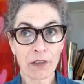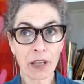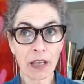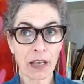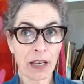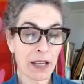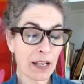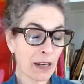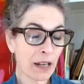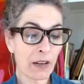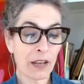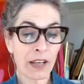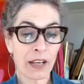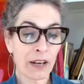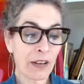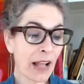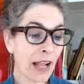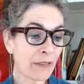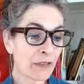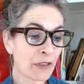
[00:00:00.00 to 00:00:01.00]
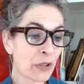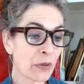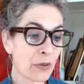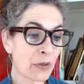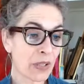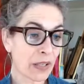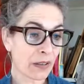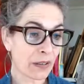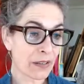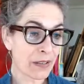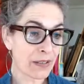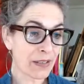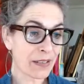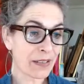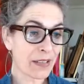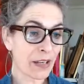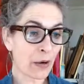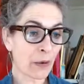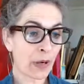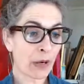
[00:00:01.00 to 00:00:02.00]
it'll have 2 tiers.
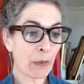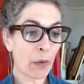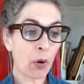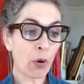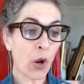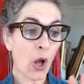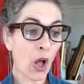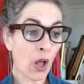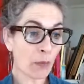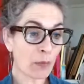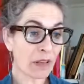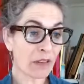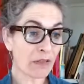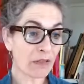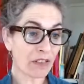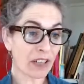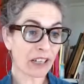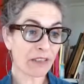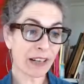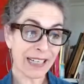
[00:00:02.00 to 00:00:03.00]
So it won't all be free.